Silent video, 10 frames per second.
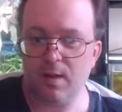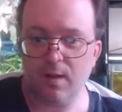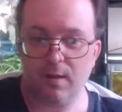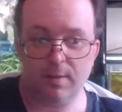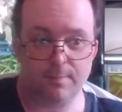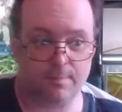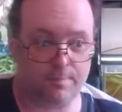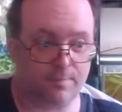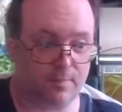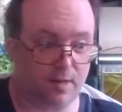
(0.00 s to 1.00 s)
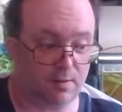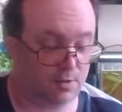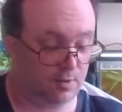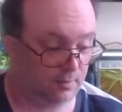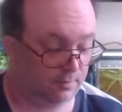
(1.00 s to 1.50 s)
Yeah,
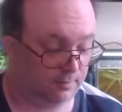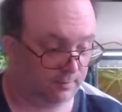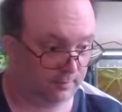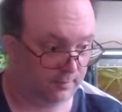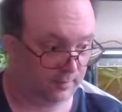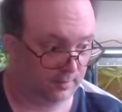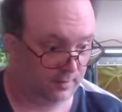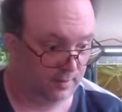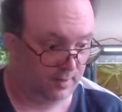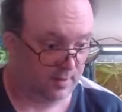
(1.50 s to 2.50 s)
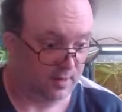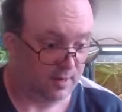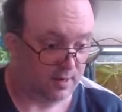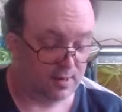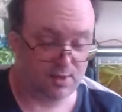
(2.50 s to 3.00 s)
so
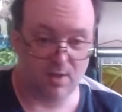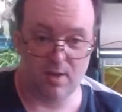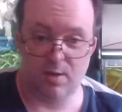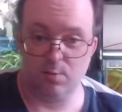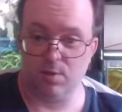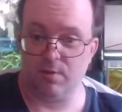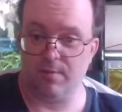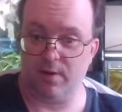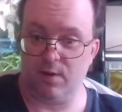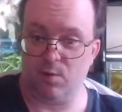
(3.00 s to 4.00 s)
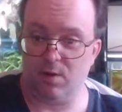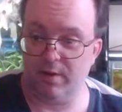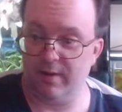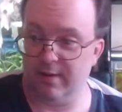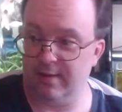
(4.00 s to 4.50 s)
Yeah, Saturday was a fairly
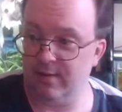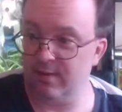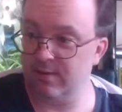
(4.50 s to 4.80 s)
quiet day,